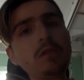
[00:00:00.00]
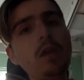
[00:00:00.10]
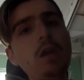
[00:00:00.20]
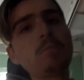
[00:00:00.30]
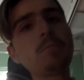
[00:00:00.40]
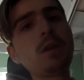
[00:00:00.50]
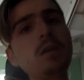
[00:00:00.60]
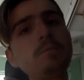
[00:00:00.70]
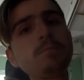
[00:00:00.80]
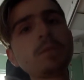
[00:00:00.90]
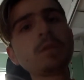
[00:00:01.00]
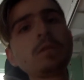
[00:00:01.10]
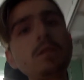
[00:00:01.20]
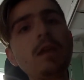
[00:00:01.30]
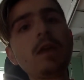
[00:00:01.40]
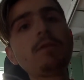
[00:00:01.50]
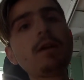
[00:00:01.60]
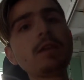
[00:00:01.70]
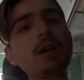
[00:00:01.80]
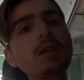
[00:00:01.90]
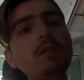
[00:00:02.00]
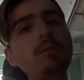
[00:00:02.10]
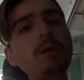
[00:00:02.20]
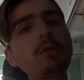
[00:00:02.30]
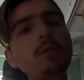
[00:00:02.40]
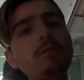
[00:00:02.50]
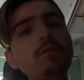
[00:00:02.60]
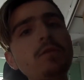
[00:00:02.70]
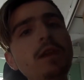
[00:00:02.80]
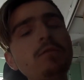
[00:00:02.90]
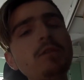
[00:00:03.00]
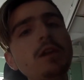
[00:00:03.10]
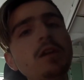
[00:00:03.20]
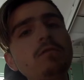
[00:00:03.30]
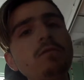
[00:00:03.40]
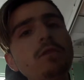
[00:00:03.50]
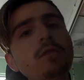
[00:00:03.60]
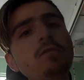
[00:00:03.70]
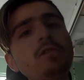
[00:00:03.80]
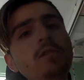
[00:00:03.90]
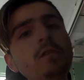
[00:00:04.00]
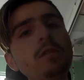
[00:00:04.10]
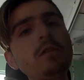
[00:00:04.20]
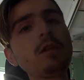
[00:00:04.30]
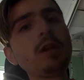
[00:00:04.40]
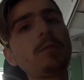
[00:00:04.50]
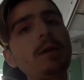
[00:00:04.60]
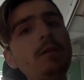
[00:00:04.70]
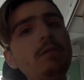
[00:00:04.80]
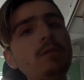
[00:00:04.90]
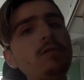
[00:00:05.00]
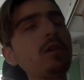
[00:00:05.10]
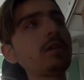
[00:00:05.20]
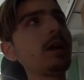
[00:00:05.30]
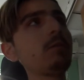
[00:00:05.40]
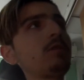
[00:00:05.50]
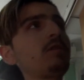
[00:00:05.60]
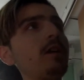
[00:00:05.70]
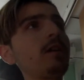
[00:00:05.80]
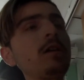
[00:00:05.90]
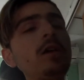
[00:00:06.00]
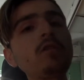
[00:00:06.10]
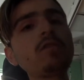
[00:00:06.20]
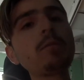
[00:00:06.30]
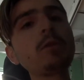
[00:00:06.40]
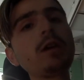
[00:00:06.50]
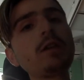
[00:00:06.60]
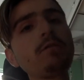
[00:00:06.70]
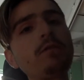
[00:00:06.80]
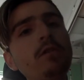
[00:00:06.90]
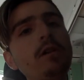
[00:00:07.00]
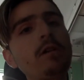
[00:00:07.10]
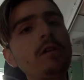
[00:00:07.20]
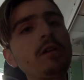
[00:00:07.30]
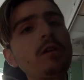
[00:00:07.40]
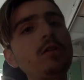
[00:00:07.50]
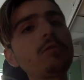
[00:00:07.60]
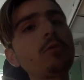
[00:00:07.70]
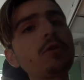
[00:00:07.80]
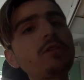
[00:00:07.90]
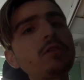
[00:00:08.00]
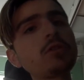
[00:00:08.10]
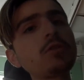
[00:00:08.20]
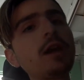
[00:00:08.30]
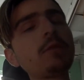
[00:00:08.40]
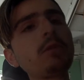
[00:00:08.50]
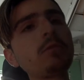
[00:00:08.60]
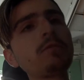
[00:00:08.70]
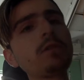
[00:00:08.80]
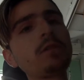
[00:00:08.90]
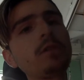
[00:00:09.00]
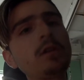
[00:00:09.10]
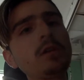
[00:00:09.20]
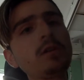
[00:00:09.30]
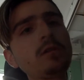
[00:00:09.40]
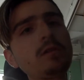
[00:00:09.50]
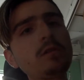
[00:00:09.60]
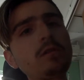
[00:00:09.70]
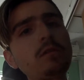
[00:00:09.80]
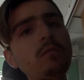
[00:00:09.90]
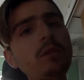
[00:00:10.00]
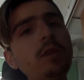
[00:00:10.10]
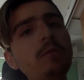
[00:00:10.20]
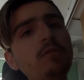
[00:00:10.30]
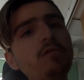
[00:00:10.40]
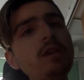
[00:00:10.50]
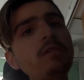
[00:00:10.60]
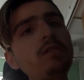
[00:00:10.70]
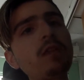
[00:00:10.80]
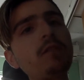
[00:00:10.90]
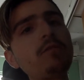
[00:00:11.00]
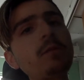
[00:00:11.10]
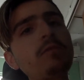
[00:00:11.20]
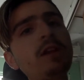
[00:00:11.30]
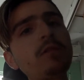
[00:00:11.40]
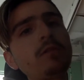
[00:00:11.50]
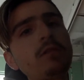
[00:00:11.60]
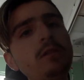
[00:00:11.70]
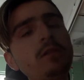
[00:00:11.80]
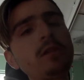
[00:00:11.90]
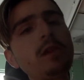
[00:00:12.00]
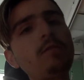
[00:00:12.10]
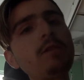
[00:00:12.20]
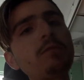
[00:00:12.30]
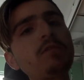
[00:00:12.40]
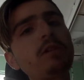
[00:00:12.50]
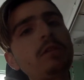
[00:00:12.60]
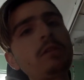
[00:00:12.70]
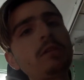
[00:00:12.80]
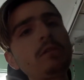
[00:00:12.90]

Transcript: But I've had the idea of maybe doing a few tech videos, reviews, about certain cameras, like, because I'm looking for a good point-and-shoot camera with one of them screens you, like, flip around. A flip screen.